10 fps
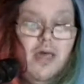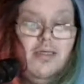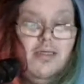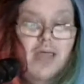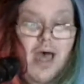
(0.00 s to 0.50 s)

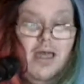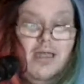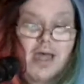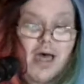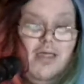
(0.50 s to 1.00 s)
yada
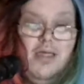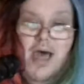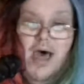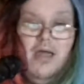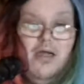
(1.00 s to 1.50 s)
yada
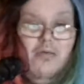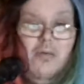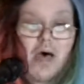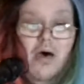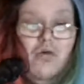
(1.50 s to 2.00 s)
yada
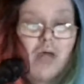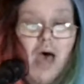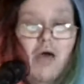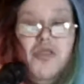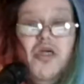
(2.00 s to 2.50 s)
about
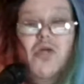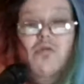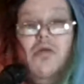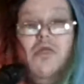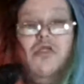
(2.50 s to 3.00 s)
how he's gonna
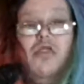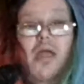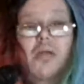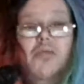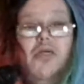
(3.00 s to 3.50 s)
win the
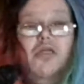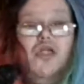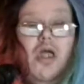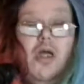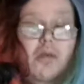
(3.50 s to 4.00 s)

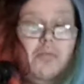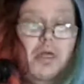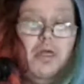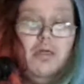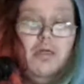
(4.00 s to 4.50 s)
championship,
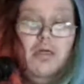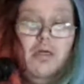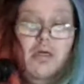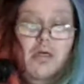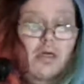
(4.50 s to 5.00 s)
and
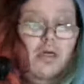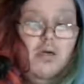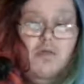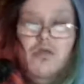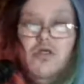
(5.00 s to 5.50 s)

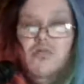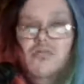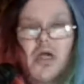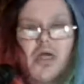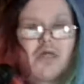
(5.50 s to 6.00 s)
which
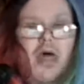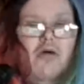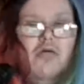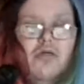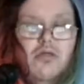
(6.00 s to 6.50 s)
brings
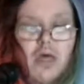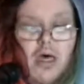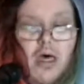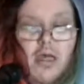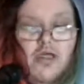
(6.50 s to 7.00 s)
out
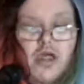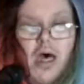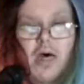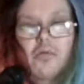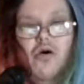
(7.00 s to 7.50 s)

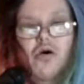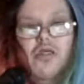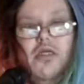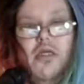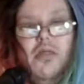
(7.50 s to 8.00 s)
John
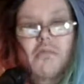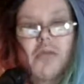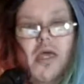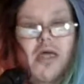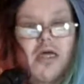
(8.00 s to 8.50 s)
Morrison of the
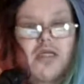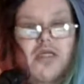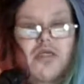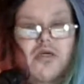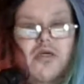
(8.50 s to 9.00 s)
Miz.